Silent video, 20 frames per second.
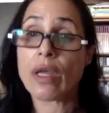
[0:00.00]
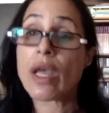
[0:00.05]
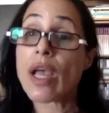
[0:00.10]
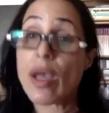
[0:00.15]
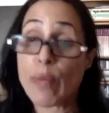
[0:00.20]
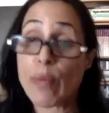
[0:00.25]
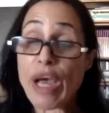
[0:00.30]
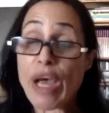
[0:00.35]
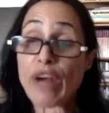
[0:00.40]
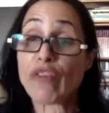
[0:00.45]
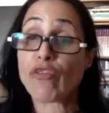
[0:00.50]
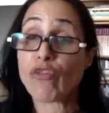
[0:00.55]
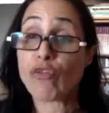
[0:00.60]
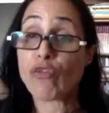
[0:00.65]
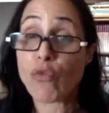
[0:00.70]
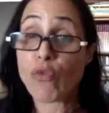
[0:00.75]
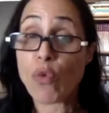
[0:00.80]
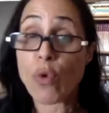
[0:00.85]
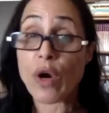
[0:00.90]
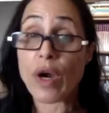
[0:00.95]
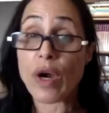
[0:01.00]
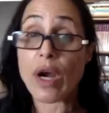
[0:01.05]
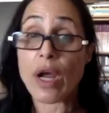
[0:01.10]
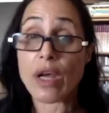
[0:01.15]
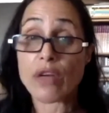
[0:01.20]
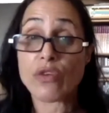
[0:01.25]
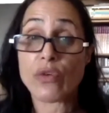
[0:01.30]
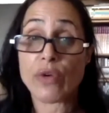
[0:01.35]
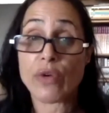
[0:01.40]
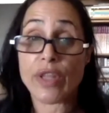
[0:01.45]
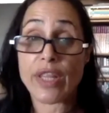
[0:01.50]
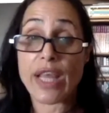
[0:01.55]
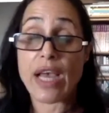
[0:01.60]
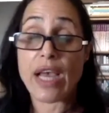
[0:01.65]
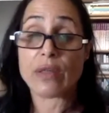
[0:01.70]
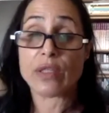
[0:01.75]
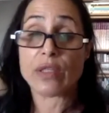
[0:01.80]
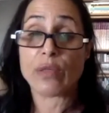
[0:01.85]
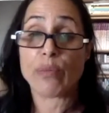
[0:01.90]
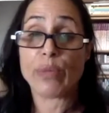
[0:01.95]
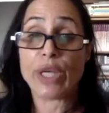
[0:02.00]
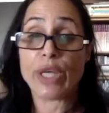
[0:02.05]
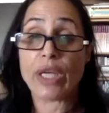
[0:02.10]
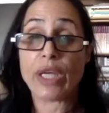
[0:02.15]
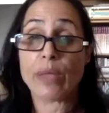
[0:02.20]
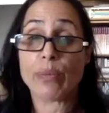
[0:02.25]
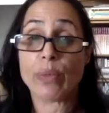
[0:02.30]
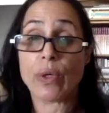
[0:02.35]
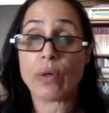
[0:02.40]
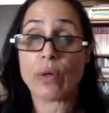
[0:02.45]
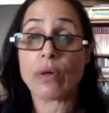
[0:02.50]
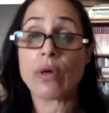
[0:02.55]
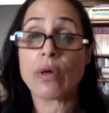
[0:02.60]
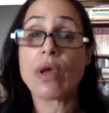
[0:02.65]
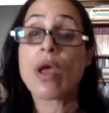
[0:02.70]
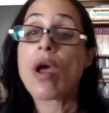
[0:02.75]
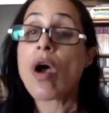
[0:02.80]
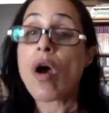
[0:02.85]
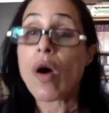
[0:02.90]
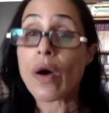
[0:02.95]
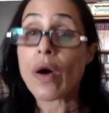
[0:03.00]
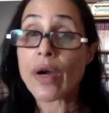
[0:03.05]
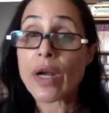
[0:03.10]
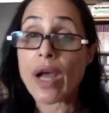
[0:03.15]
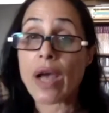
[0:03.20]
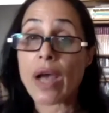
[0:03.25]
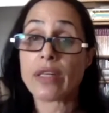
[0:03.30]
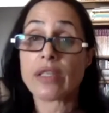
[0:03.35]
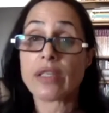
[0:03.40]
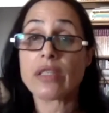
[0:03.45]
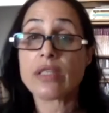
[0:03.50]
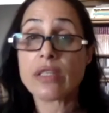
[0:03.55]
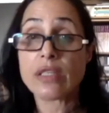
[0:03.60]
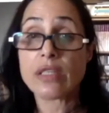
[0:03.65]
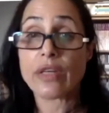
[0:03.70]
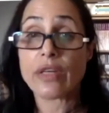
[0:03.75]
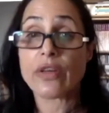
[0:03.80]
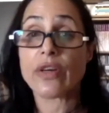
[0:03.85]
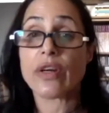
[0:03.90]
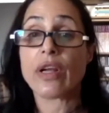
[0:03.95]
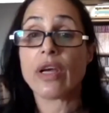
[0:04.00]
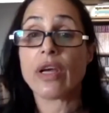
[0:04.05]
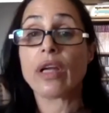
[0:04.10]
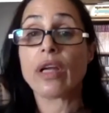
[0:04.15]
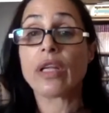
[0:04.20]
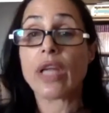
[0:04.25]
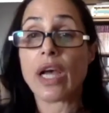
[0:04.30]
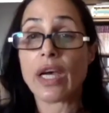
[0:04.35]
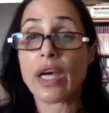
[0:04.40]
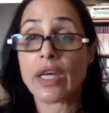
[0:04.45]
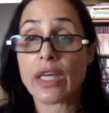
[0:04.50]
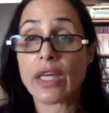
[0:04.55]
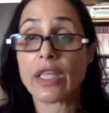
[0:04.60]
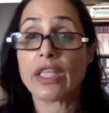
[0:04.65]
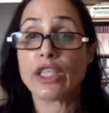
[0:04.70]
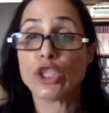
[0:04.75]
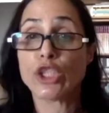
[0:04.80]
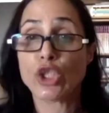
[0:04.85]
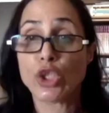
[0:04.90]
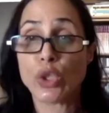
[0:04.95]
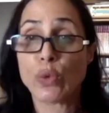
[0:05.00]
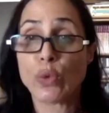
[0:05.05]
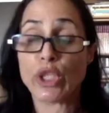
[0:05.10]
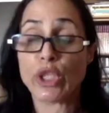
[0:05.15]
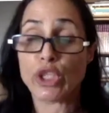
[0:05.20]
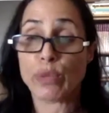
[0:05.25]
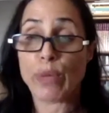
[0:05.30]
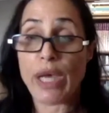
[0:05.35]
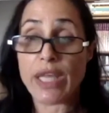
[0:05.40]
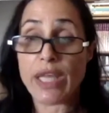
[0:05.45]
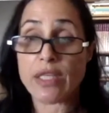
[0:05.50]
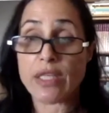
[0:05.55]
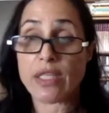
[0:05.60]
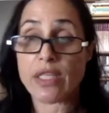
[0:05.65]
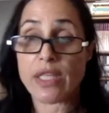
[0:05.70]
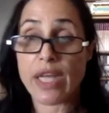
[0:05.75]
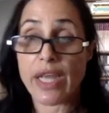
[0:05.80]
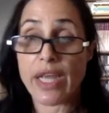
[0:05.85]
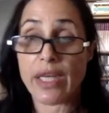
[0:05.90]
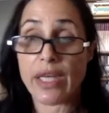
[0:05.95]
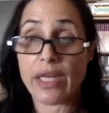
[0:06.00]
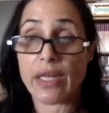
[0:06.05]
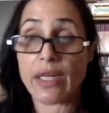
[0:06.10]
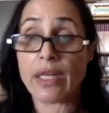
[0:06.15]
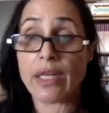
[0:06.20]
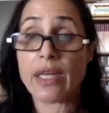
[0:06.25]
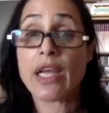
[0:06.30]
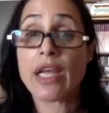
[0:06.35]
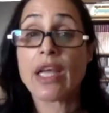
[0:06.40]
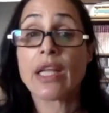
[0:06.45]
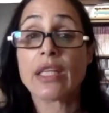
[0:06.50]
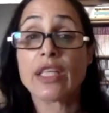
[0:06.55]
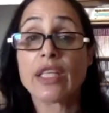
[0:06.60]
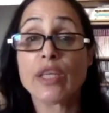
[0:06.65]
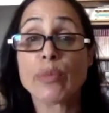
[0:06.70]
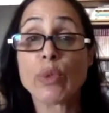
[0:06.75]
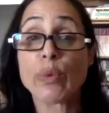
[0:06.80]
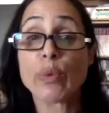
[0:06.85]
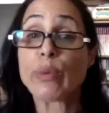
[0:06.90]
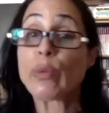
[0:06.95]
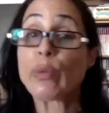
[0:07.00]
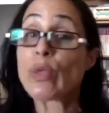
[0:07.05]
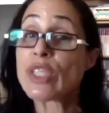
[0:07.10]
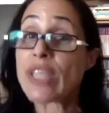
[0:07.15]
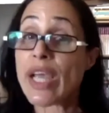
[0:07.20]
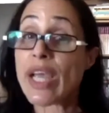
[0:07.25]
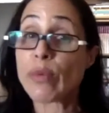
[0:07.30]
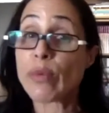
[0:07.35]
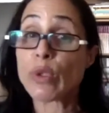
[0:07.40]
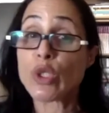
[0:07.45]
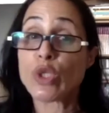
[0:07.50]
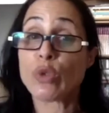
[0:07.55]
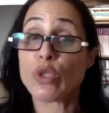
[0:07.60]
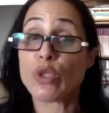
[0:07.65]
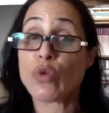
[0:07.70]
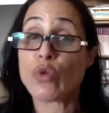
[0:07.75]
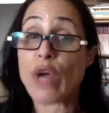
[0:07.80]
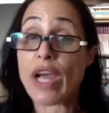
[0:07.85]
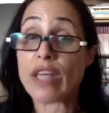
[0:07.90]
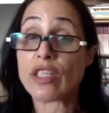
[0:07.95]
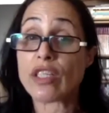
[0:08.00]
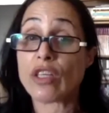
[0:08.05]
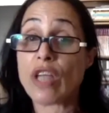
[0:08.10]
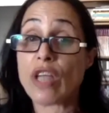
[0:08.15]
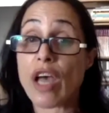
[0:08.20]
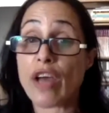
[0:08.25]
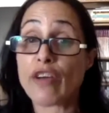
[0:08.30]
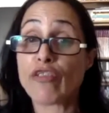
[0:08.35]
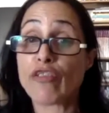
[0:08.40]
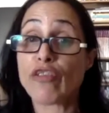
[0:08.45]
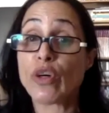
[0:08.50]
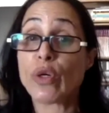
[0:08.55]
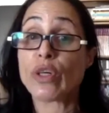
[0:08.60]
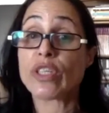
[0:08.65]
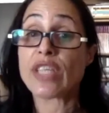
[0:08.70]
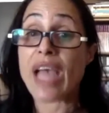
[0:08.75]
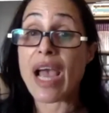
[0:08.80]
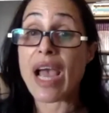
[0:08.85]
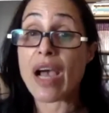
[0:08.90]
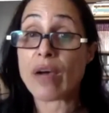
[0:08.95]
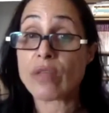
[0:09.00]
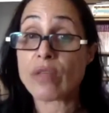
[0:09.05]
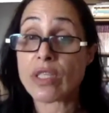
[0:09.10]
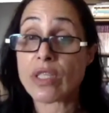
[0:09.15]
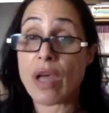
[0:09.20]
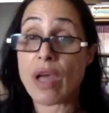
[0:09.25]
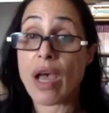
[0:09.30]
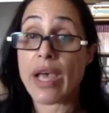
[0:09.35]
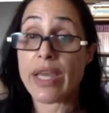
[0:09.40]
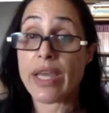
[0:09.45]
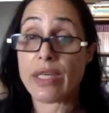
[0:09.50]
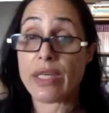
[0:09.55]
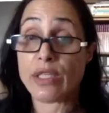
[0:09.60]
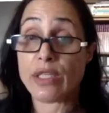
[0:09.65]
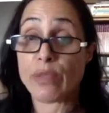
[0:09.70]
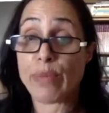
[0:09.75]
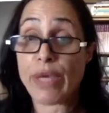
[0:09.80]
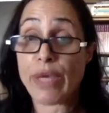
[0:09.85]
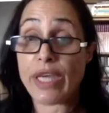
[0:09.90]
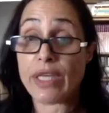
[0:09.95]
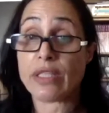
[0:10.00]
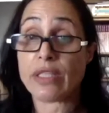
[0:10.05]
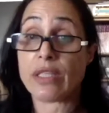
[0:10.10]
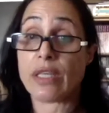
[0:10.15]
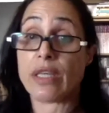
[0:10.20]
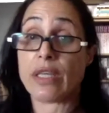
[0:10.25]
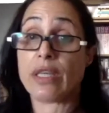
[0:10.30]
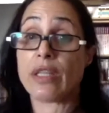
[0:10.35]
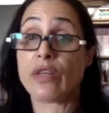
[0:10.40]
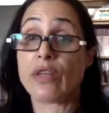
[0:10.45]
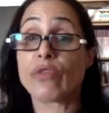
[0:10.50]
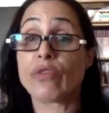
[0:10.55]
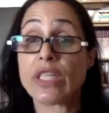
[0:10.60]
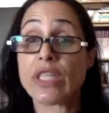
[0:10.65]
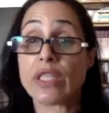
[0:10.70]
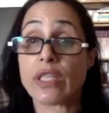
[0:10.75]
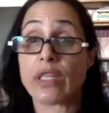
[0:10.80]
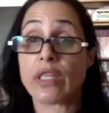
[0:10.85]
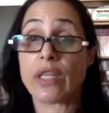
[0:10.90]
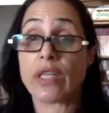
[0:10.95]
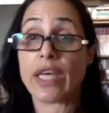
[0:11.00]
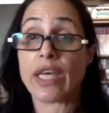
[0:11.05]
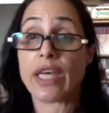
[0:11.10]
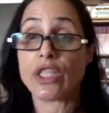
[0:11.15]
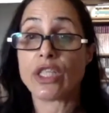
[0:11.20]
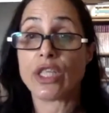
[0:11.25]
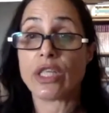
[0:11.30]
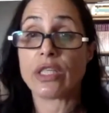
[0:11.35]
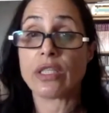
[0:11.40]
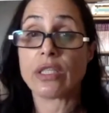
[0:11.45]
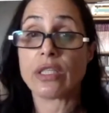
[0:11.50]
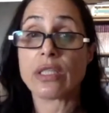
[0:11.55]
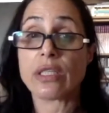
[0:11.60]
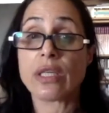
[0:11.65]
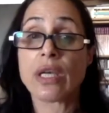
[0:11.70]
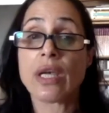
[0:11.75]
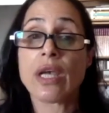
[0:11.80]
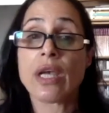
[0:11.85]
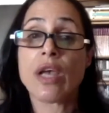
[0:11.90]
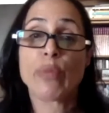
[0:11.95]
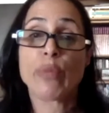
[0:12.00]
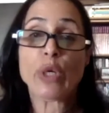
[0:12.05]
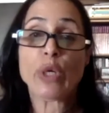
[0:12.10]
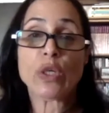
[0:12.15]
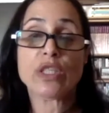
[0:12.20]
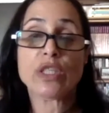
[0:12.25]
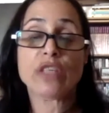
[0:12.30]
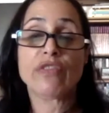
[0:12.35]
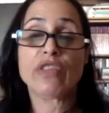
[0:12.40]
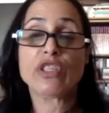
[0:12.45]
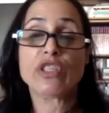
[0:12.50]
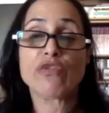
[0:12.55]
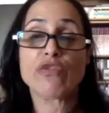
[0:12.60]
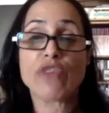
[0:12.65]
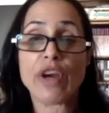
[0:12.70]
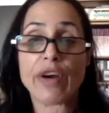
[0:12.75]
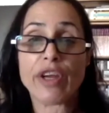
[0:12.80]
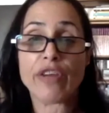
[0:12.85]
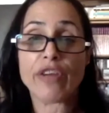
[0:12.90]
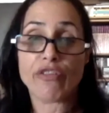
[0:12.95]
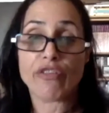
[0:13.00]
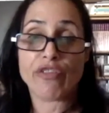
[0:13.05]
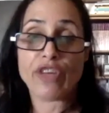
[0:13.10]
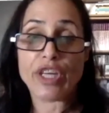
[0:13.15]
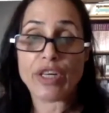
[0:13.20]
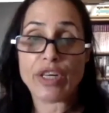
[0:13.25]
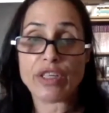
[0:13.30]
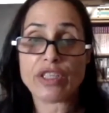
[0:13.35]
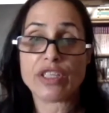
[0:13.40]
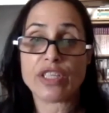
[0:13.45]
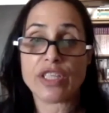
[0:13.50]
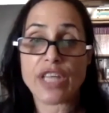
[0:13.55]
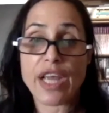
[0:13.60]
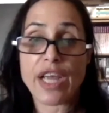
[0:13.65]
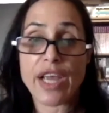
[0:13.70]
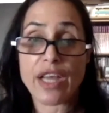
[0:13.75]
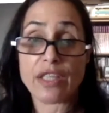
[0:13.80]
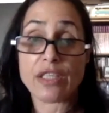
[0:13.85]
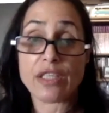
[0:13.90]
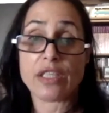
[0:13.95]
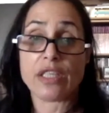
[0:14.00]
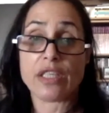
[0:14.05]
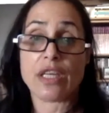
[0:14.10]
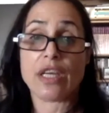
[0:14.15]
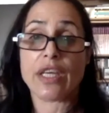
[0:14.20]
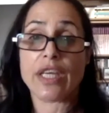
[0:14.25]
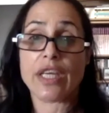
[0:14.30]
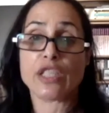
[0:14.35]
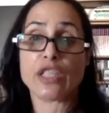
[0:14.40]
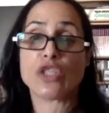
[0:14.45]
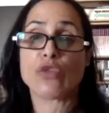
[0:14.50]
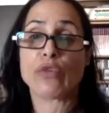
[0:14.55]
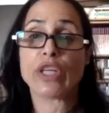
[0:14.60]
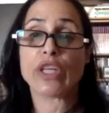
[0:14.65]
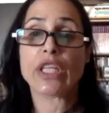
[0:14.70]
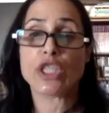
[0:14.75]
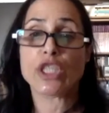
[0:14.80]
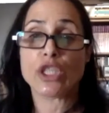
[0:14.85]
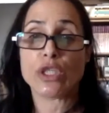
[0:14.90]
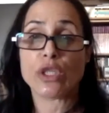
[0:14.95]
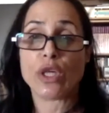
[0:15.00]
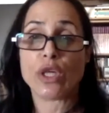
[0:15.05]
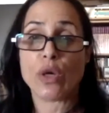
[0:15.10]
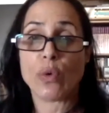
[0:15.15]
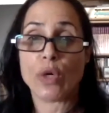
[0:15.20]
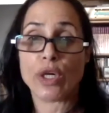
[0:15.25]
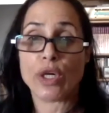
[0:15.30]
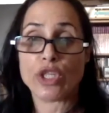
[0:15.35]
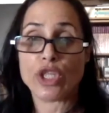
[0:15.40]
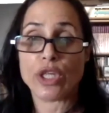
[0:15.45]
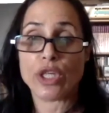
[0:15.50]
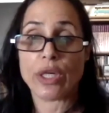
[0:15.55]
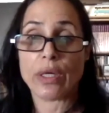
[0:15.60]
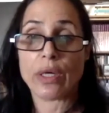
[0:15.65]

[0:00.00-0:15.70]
about 400,000 people, are not considered halachically Jewish by the state. Lieberman was able to attract a lot of voters outside his base in the recent elections because of his very fierce stance against religious coercion.